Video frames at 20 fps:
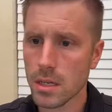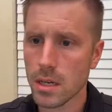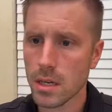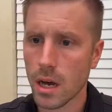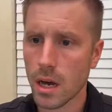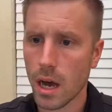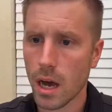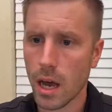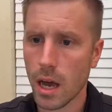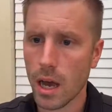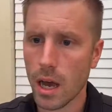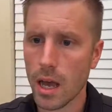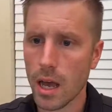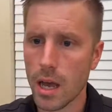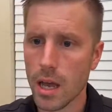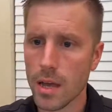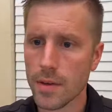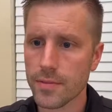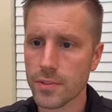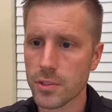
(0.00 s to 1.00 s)
I
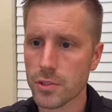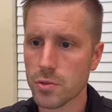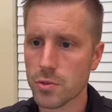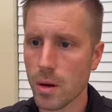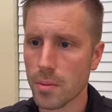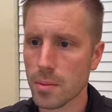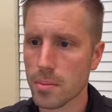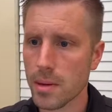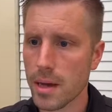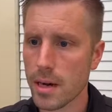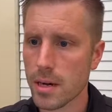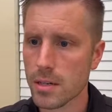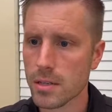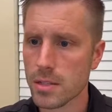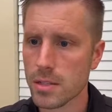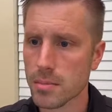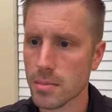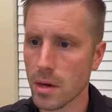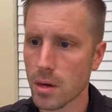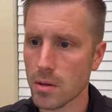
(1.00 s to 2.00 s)
have used Robert
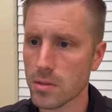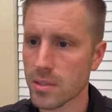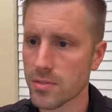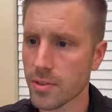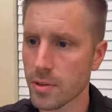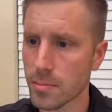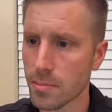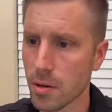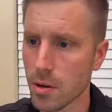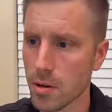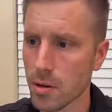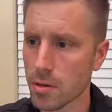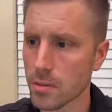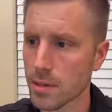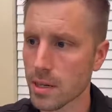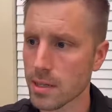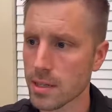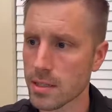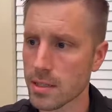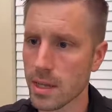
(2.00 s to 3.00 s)
Patterson, but only for bulk when
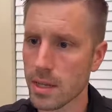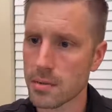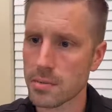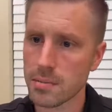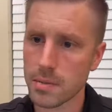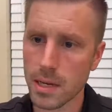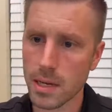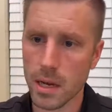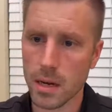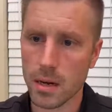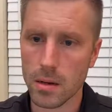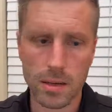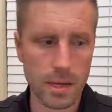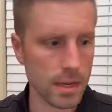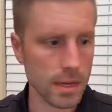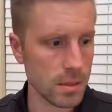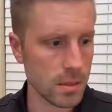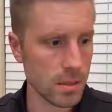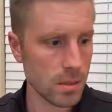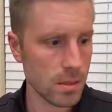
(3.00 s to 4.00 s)
I did that. Yeah,
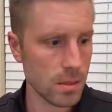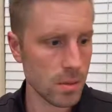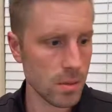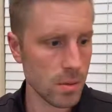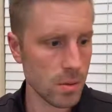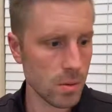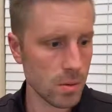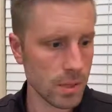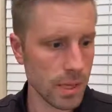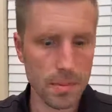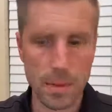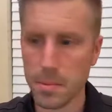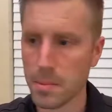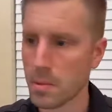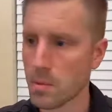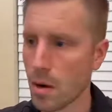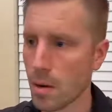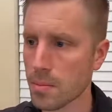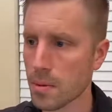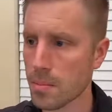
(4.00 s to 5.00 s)
okay. Well, yeah, maybe
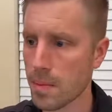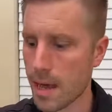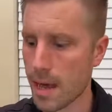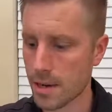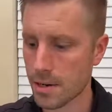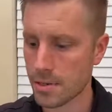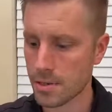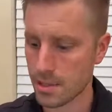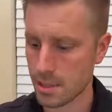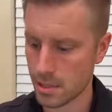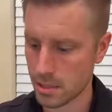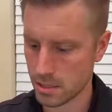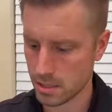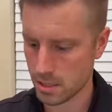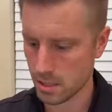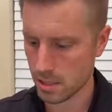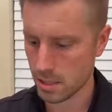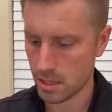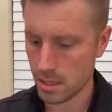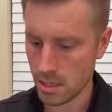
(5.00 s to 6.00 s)
Robert Patterson is
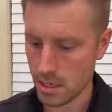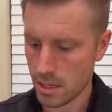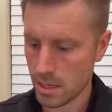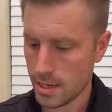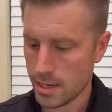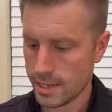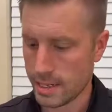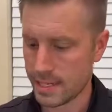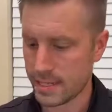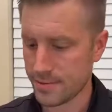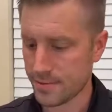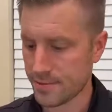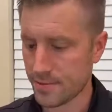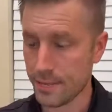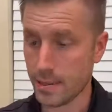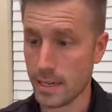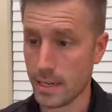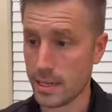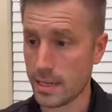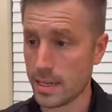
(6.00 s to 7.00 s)
good and
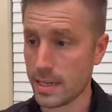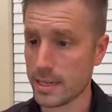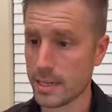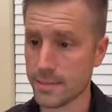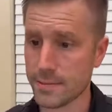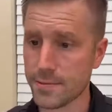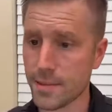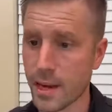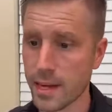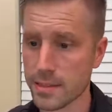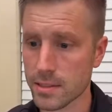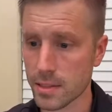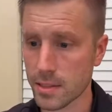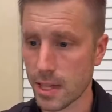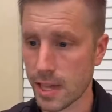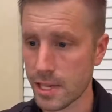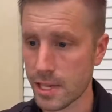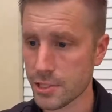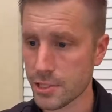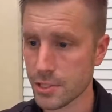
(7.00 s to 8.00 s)
he can find
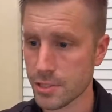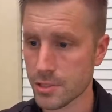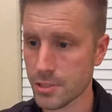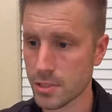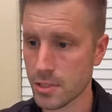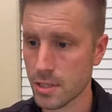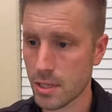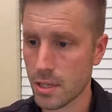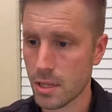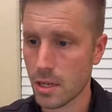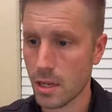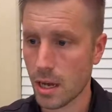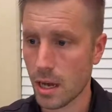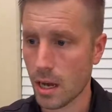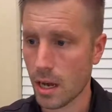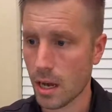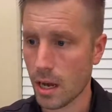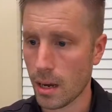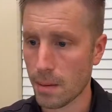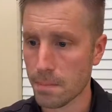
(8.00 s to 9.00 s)
locations
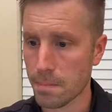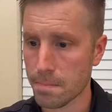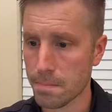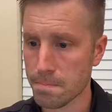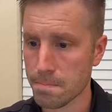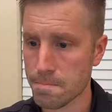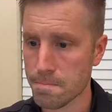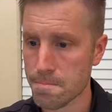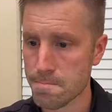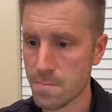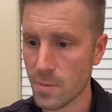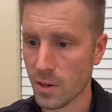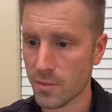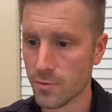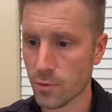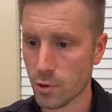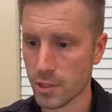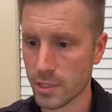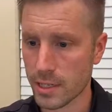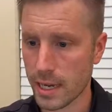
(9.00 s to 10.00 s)

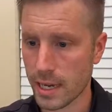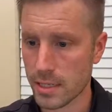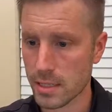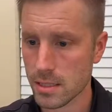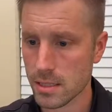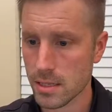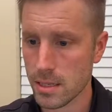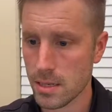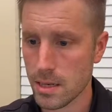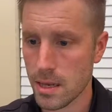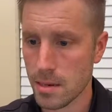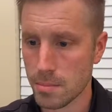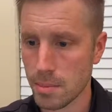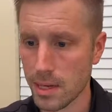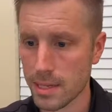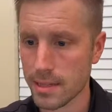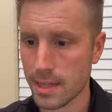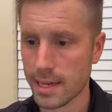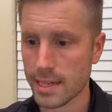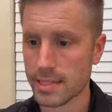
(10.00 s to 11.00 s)
for you guys.
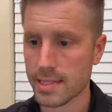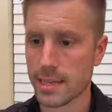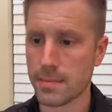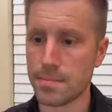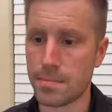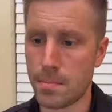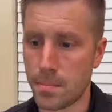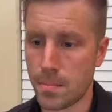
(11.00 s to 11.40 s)
But like I said,